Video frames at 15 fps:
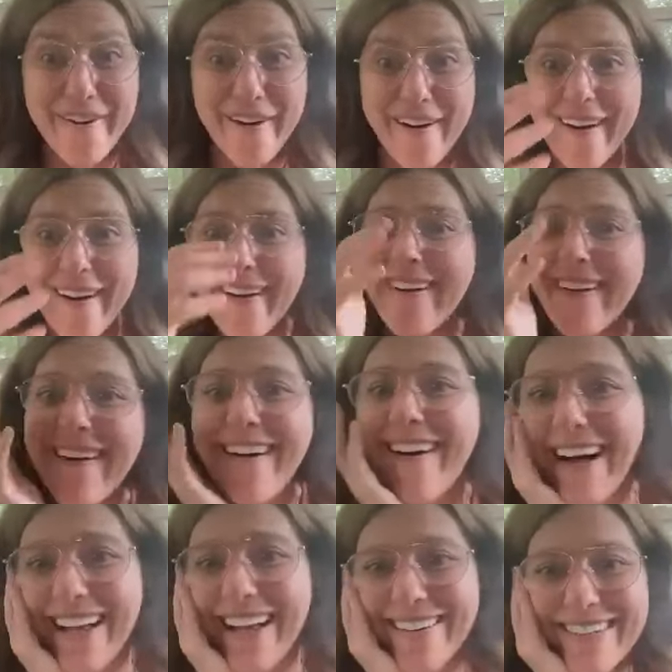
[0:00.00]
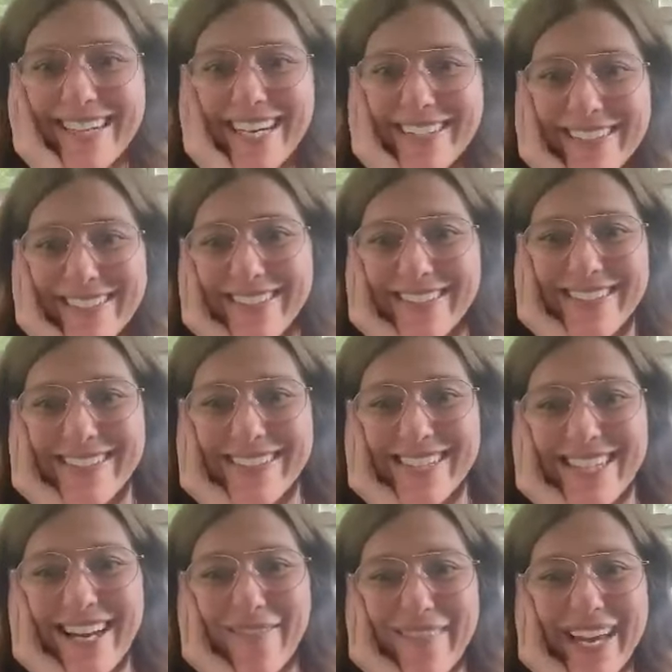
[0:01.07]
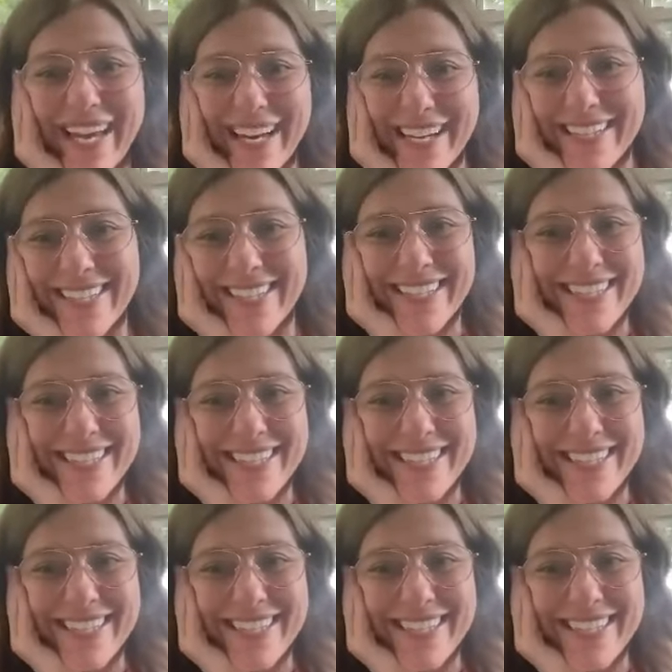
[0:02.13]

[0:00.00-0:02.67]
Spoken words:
I don't know. You tell me.